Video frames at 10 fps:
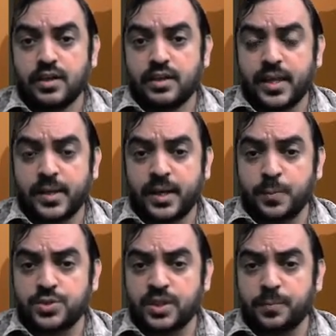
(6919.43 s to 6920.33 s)
The
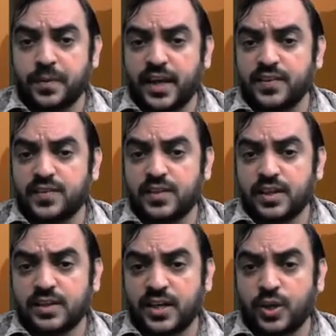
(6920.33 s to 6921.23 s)
redemption price,
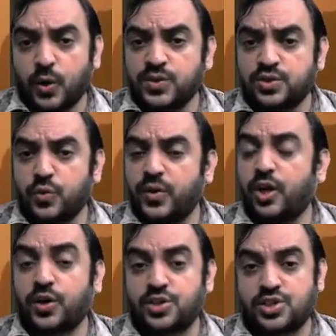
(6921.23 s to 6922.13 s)
that also will
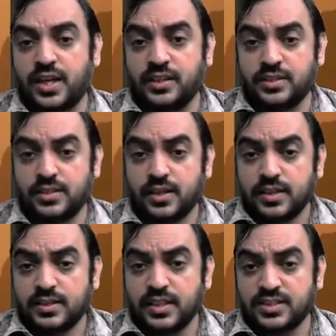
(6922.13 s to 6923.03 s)
not change.
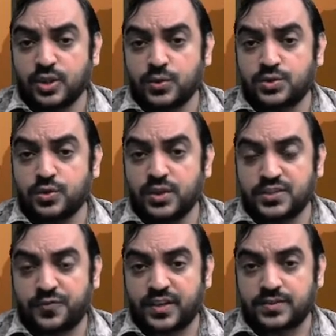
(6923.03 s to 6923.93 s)
This also is
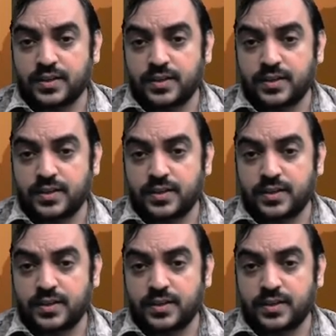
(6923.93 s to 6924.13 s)
fixed